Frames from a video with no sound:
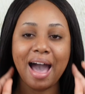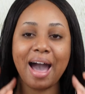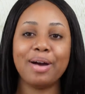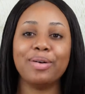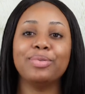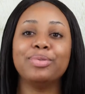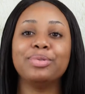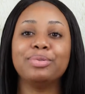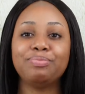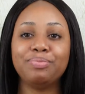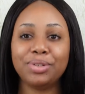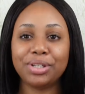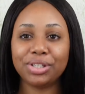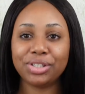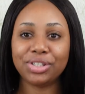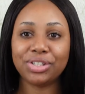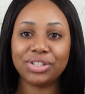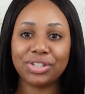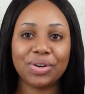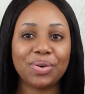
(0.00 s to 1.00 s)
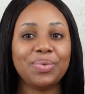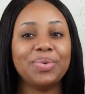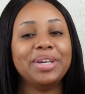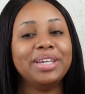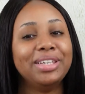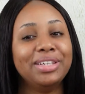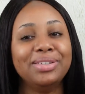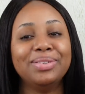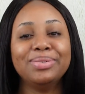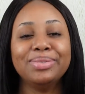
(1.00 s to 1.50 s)
I will be
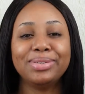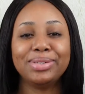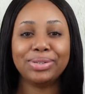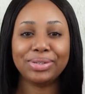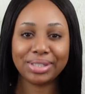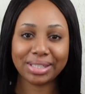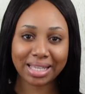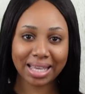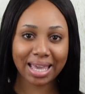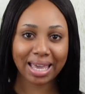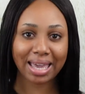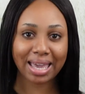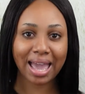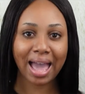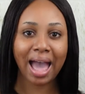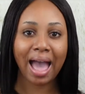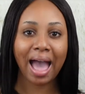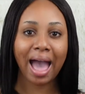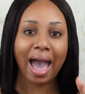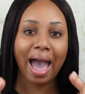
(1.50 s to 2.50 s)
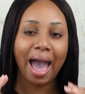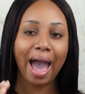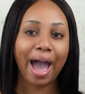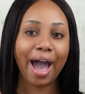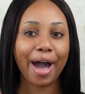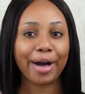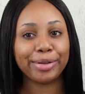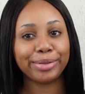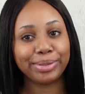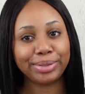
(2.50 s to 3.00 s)
showing you today
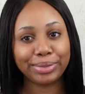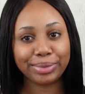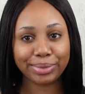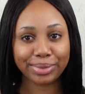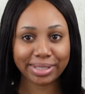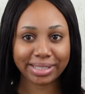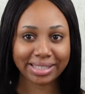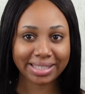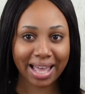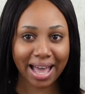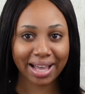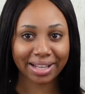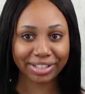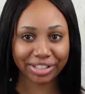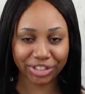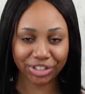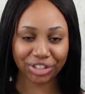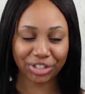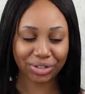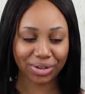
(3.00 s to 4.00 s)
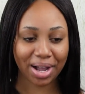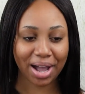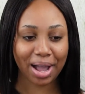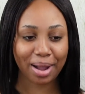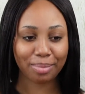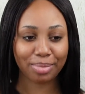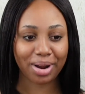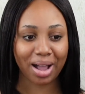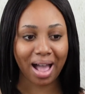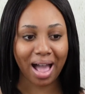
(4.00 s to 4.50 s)
how to snatch your
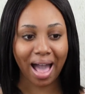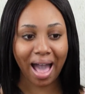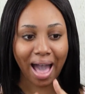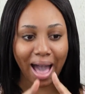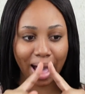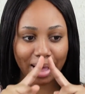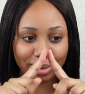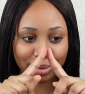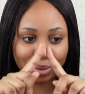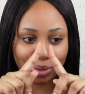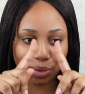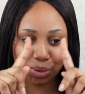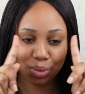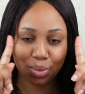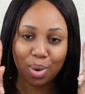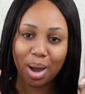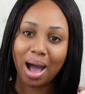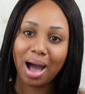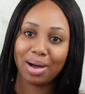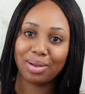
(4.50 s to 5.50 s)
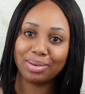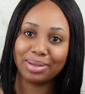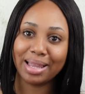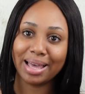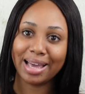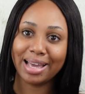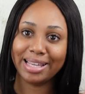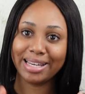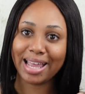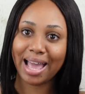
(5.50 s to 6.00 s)
eyebrow, how to
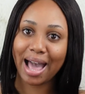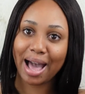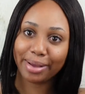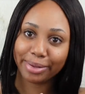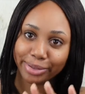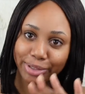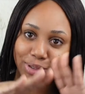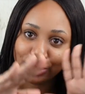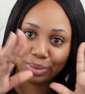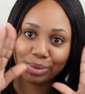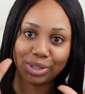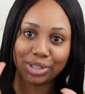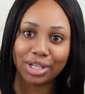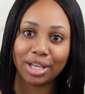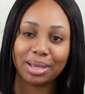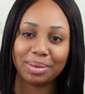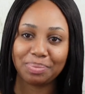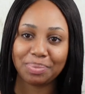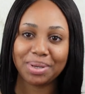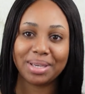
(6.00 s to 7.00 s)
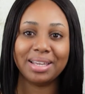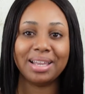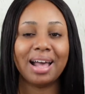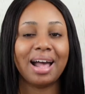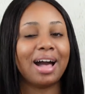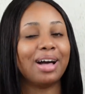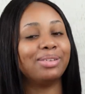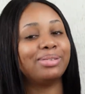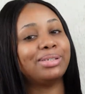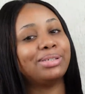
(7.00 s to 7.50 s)
outline, how to shape it,
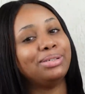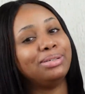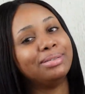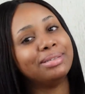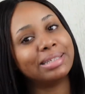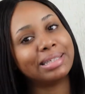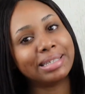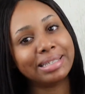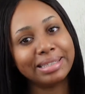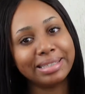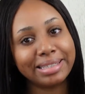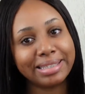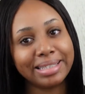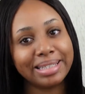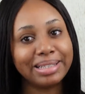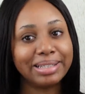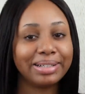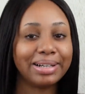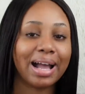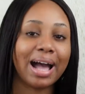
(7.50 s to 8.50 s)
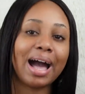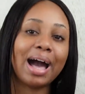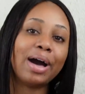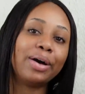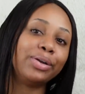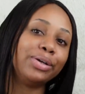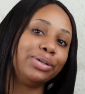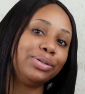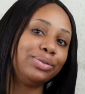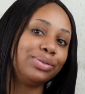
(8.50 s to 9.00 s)
how to use a concealer, how
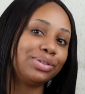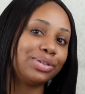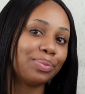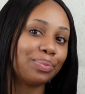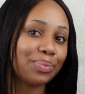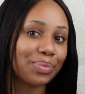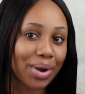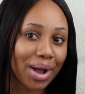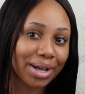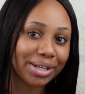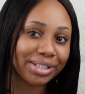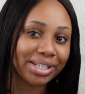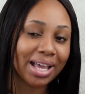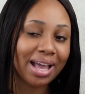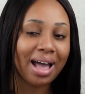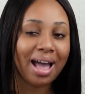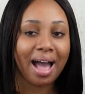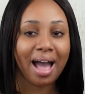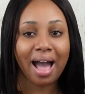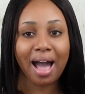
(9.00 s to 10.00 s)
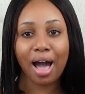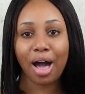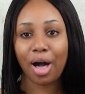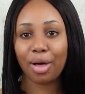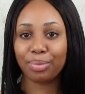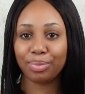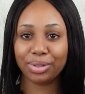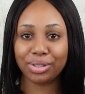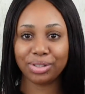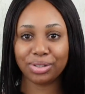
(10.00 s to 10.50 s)
to use a brush.
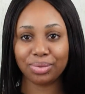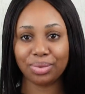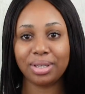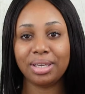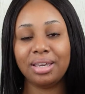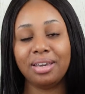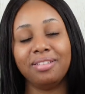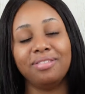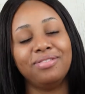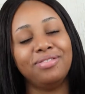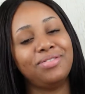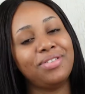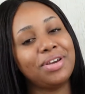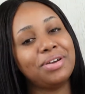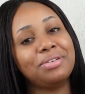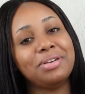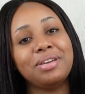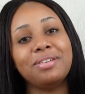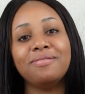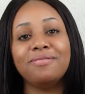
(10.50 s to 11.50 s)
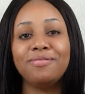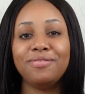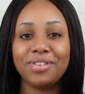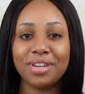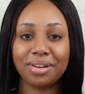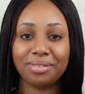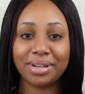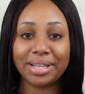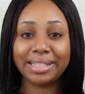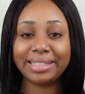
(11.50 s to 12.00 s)
I'll be doing a
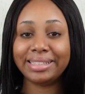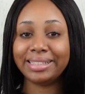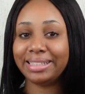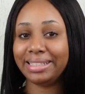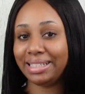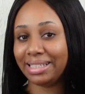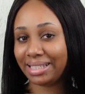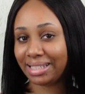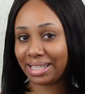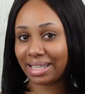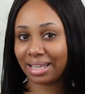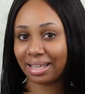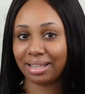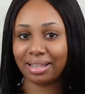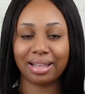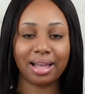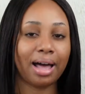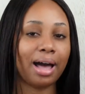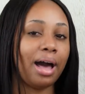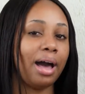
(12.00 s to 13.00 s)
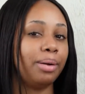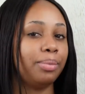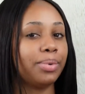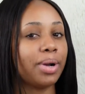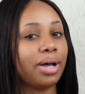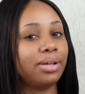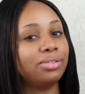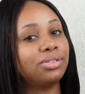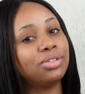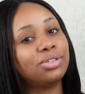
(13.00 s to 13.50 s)
very detailed
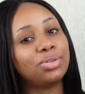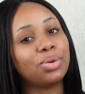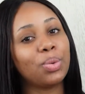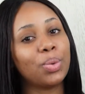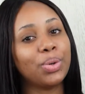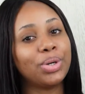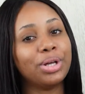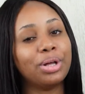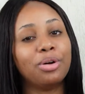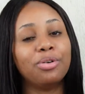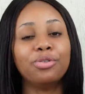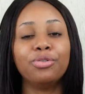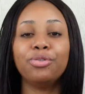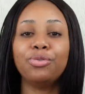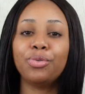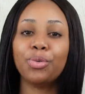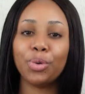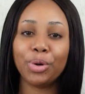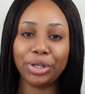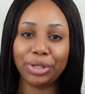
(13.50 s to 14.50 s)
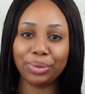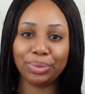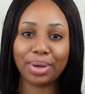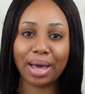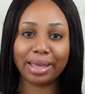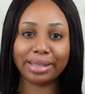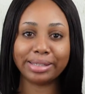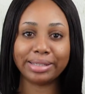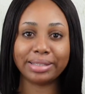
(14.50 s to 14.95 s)
eyebrow tutorial for you guys